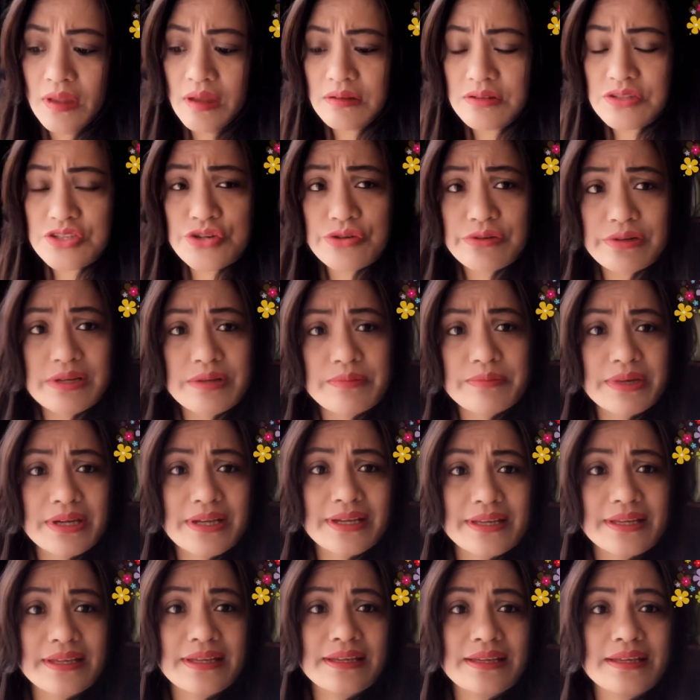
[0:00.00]
during
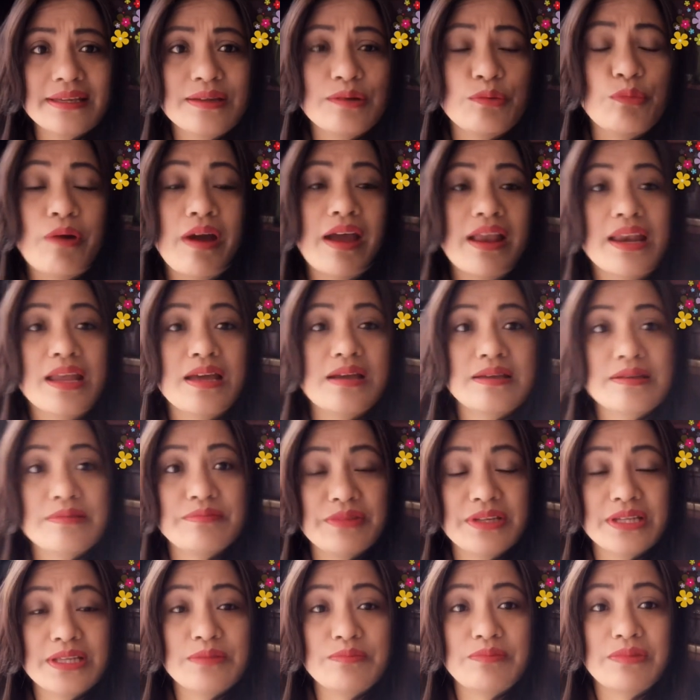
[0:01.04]
my while I am
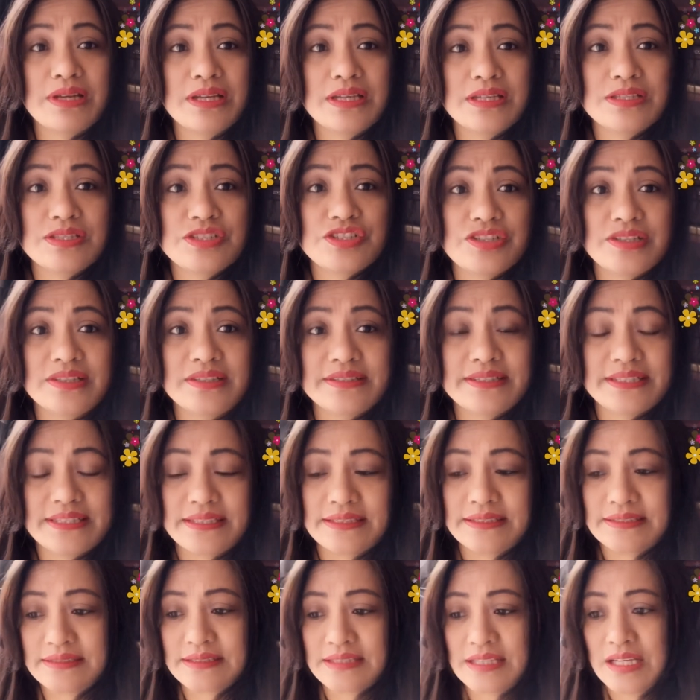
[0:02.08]
in my
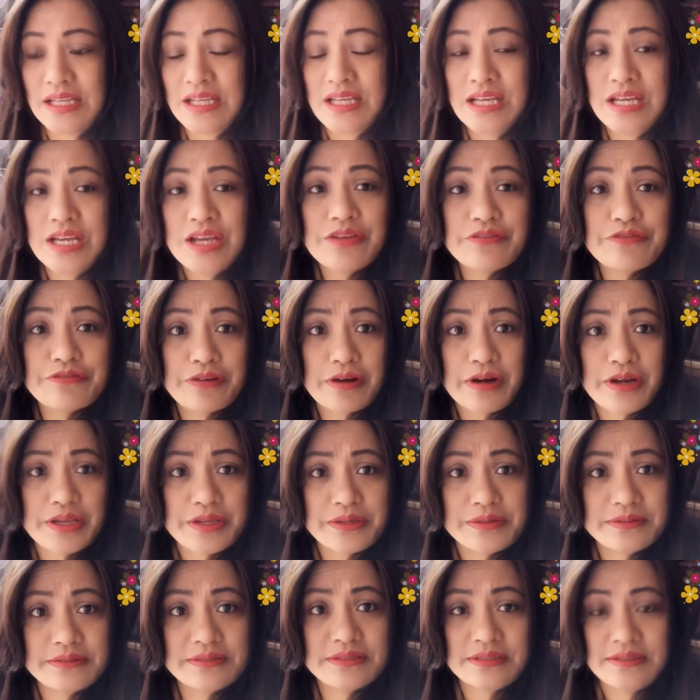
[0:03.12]
shielding
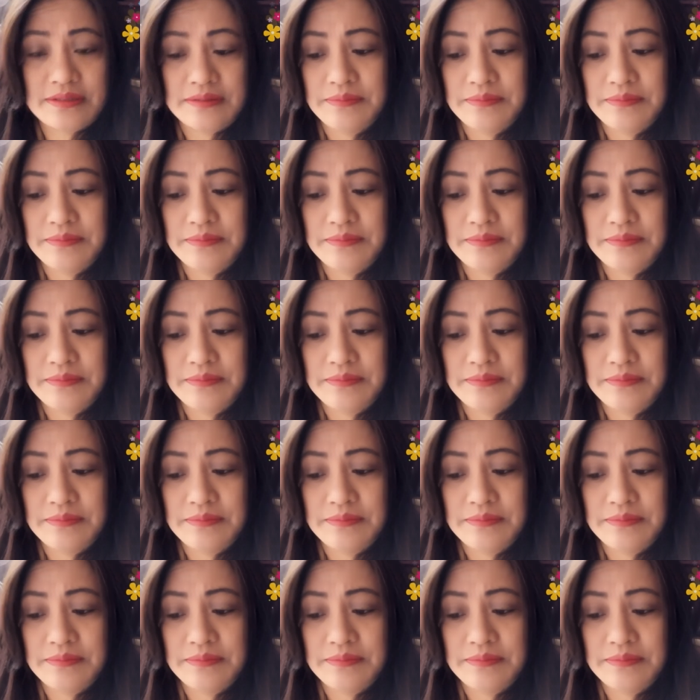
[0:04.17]
period.